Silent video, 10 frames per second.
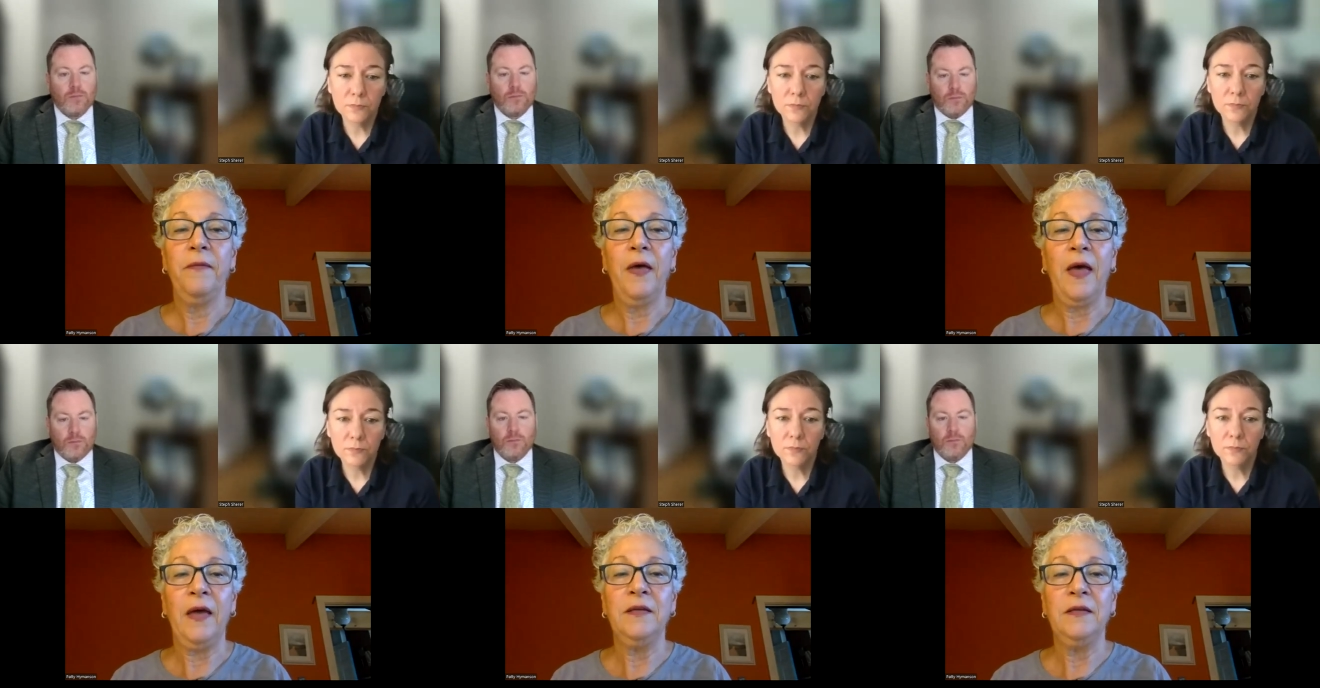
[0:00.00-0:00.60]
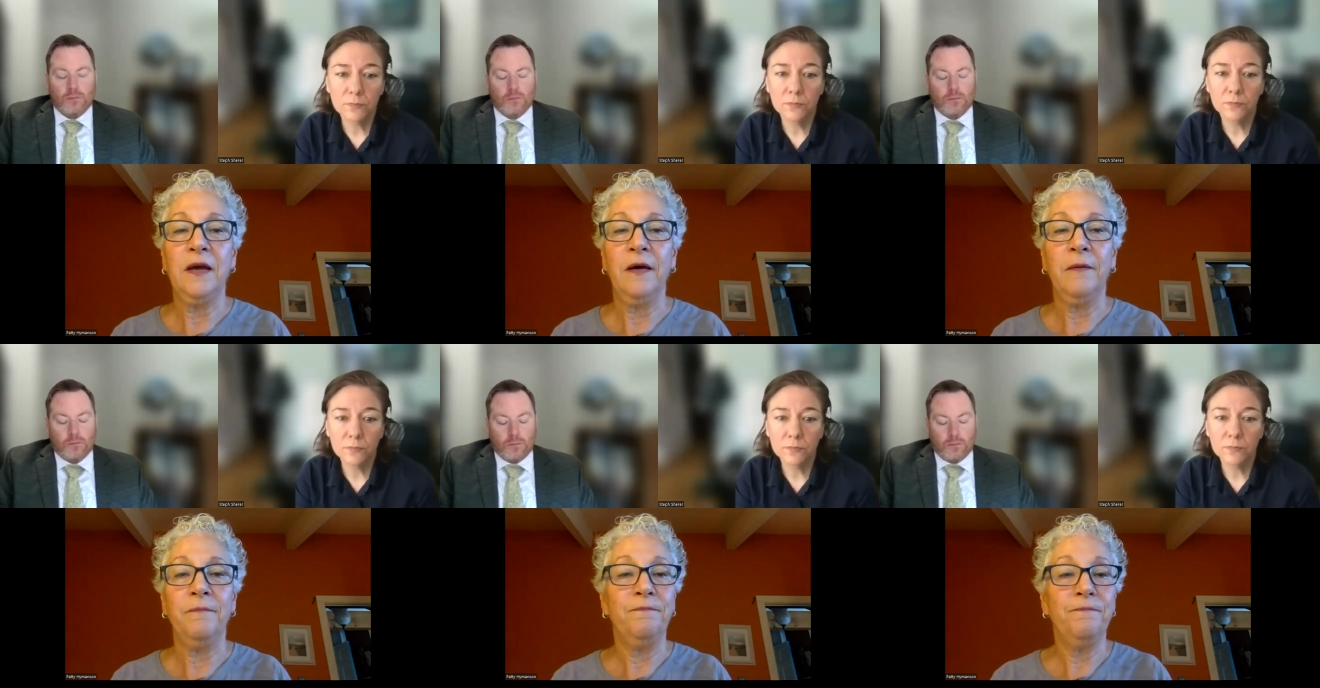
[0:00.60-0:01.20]
Speaker 1: and
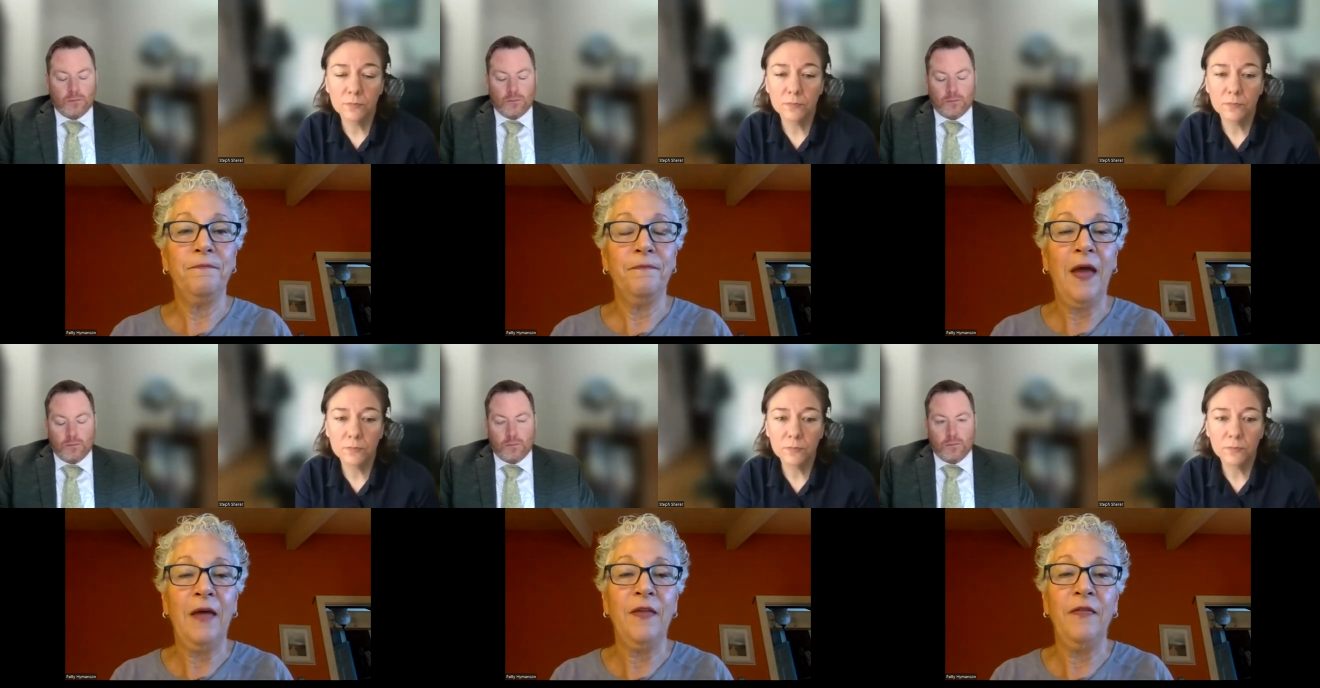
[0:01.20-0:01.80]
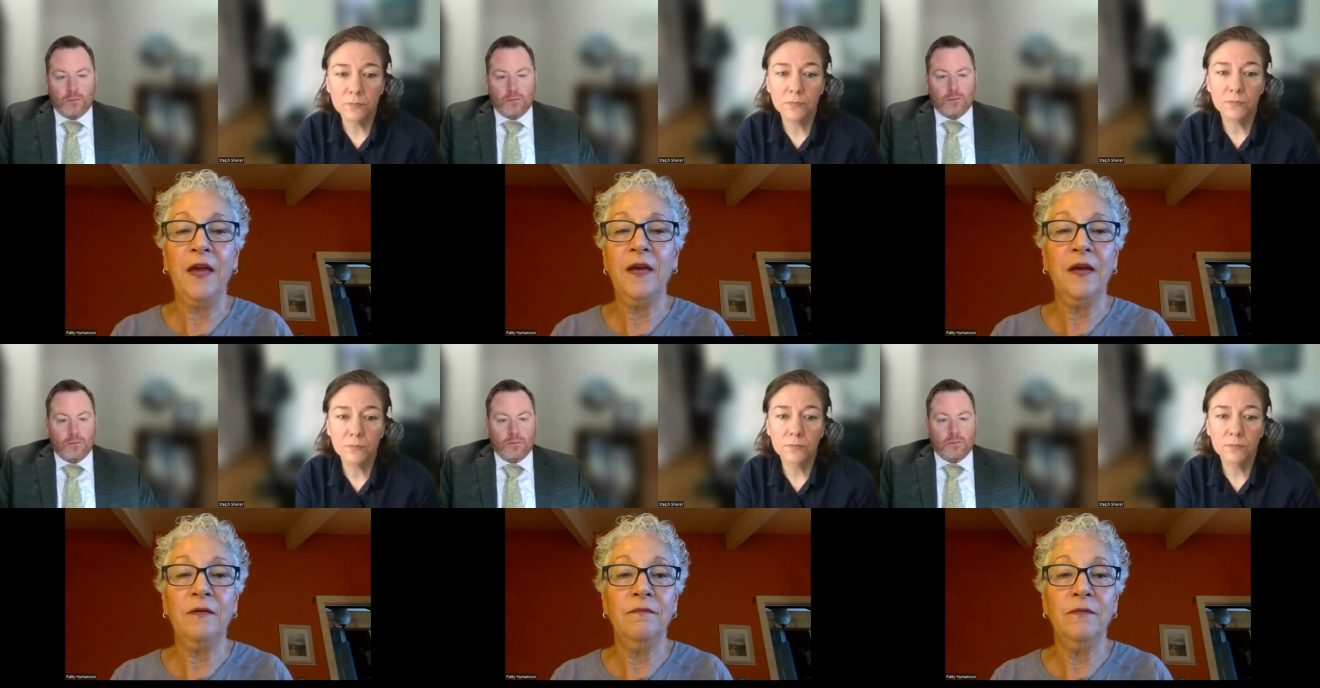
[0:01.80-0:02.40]
um, and then they
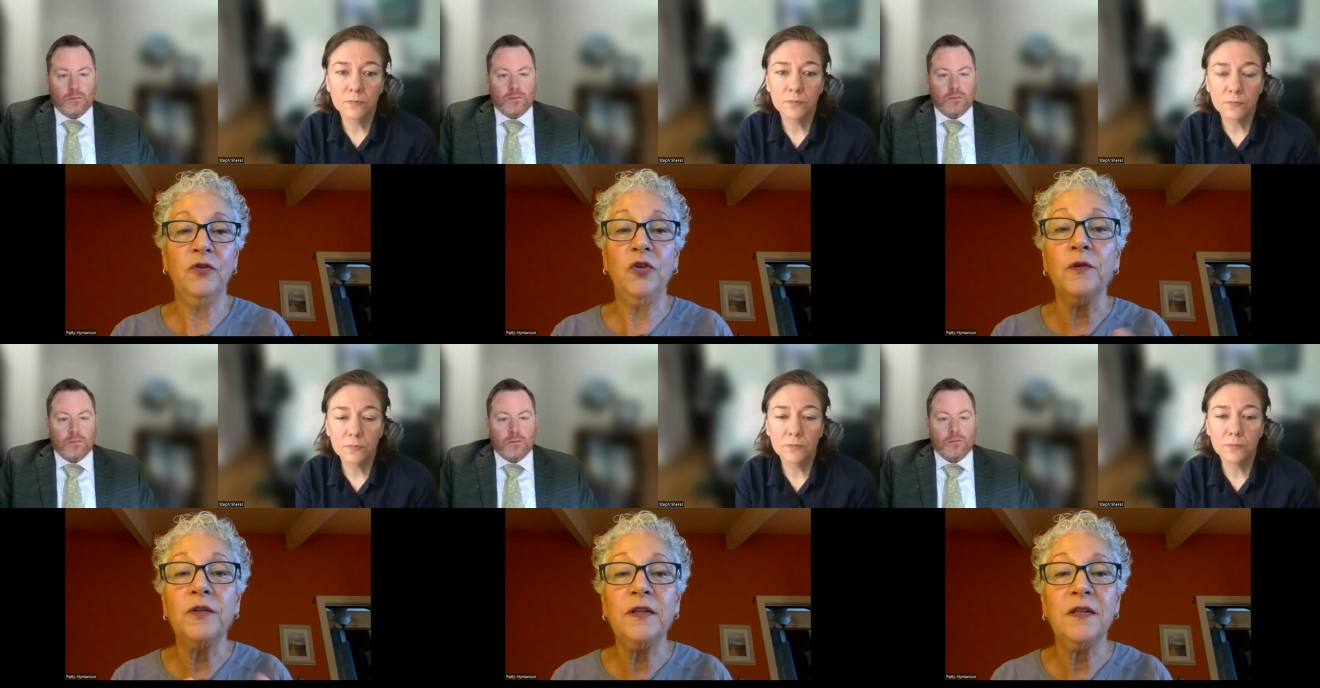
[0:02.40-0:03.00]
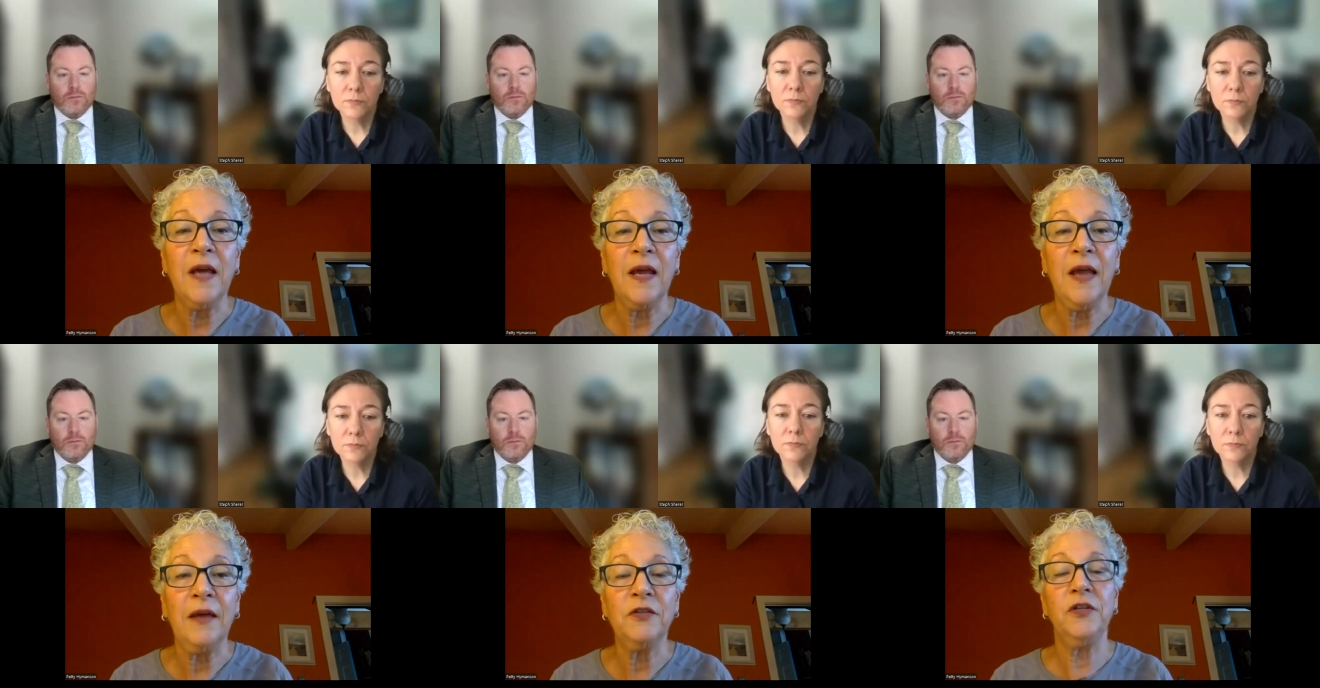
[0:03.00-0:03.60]
can choose to say
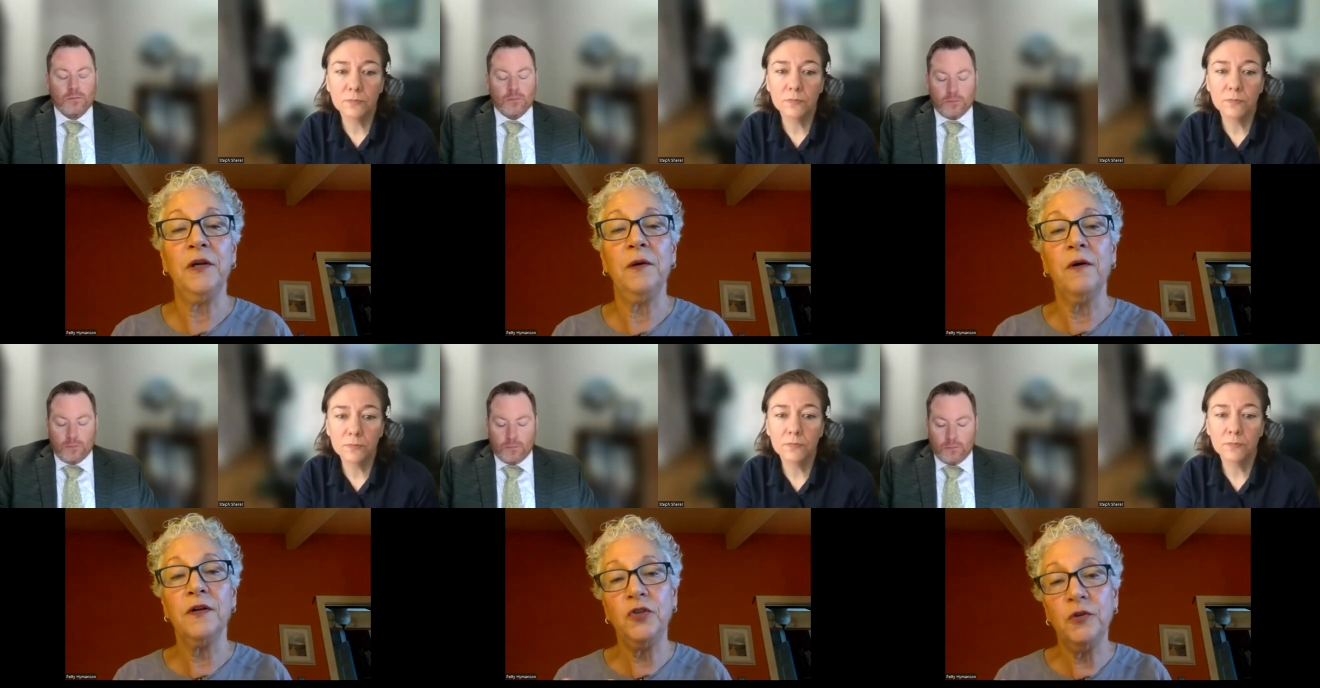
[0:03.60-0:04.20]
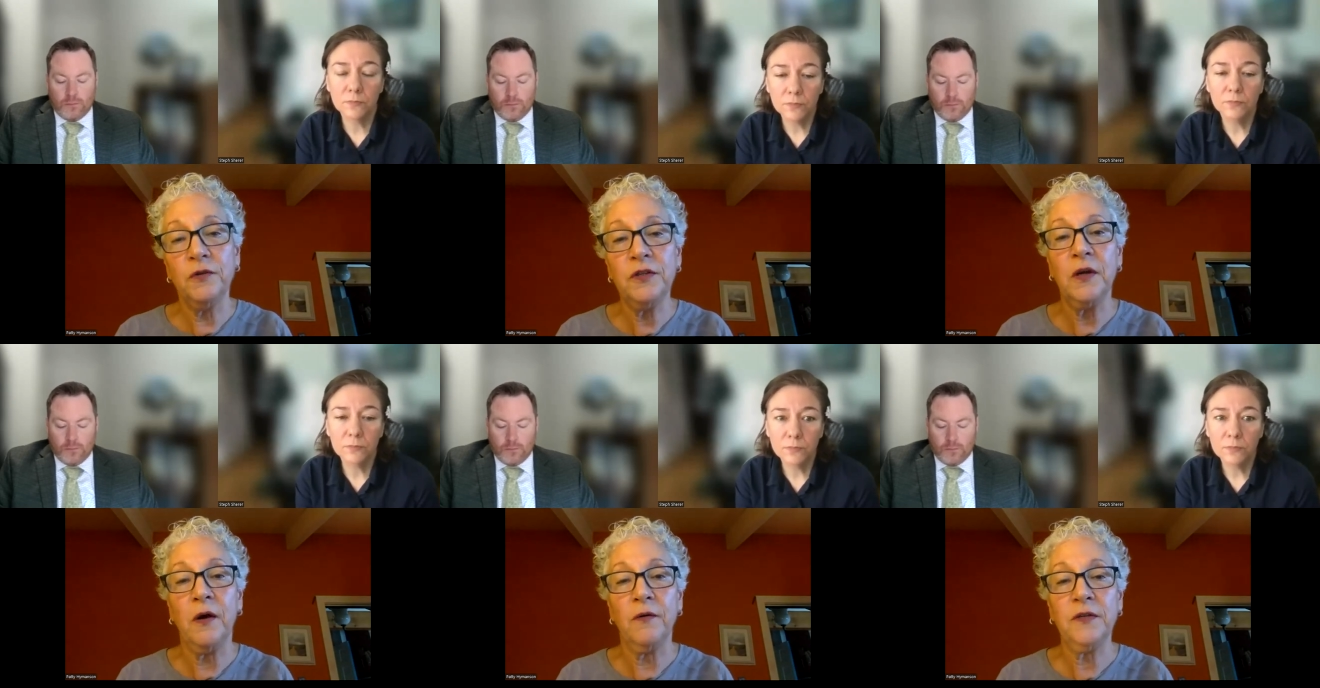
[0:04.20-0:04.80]
yes to you or choose to
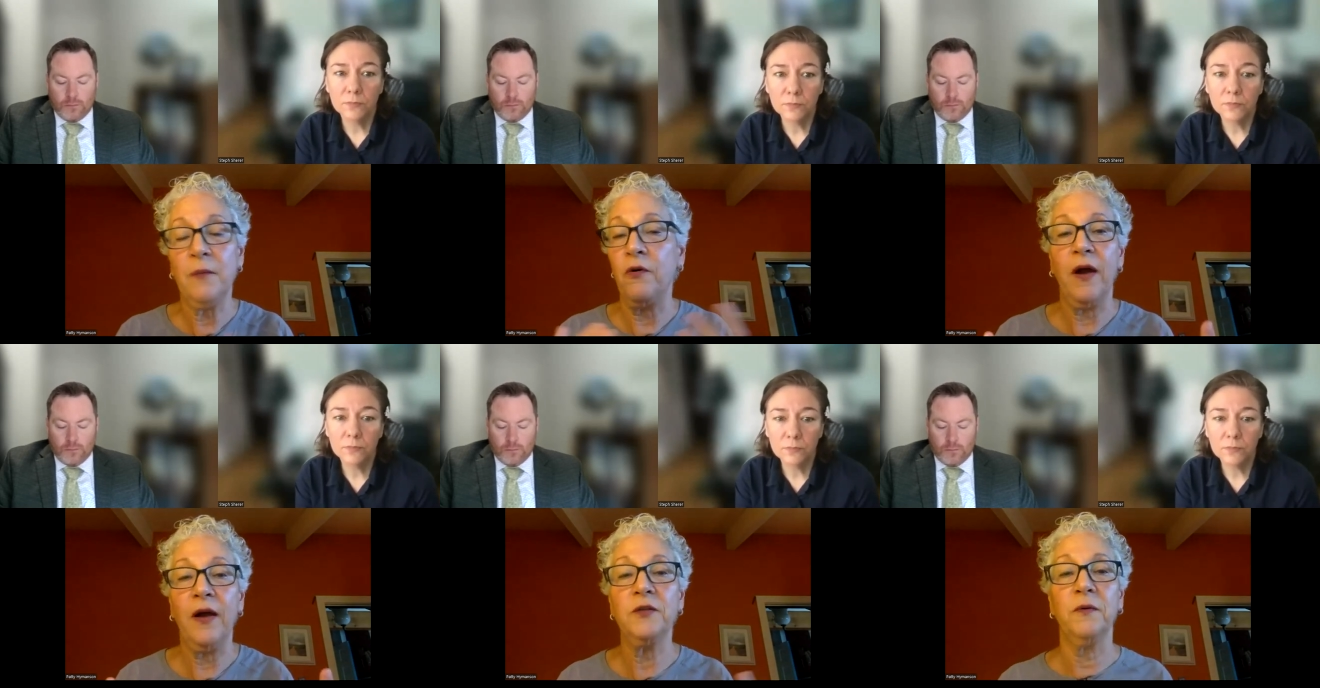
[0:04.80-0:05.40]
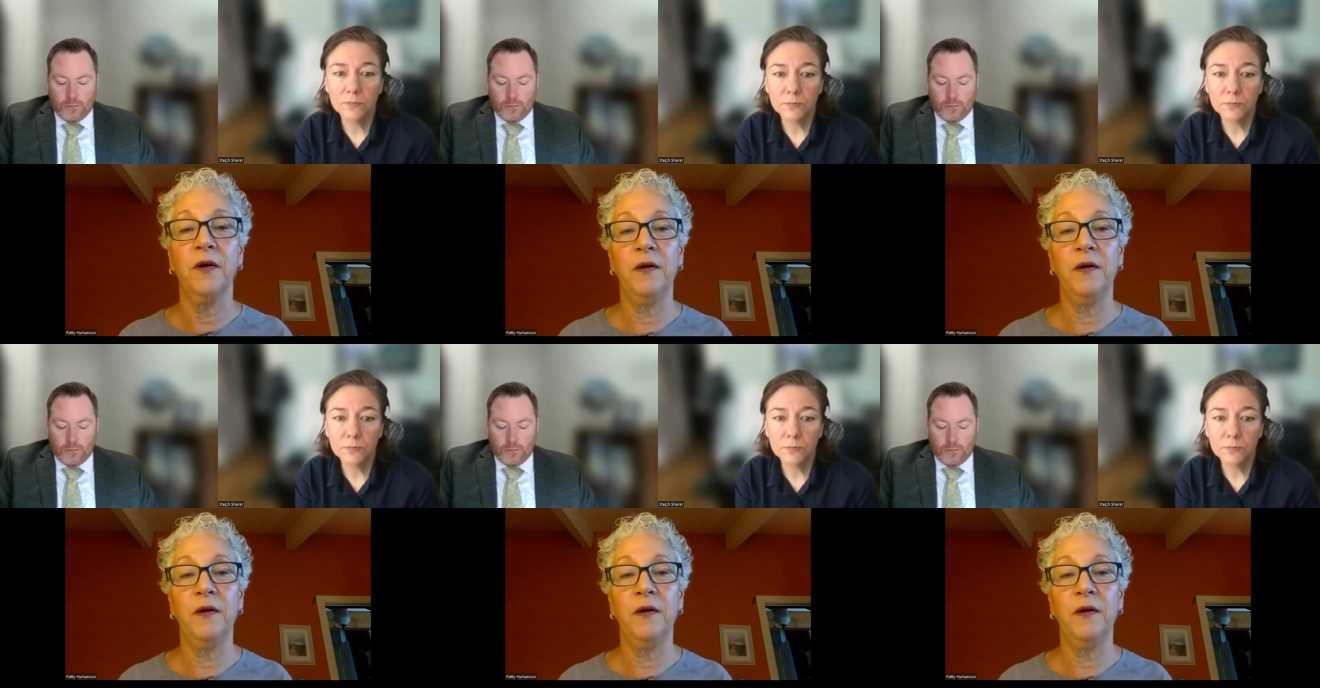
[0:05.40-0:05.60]
go somewhere else where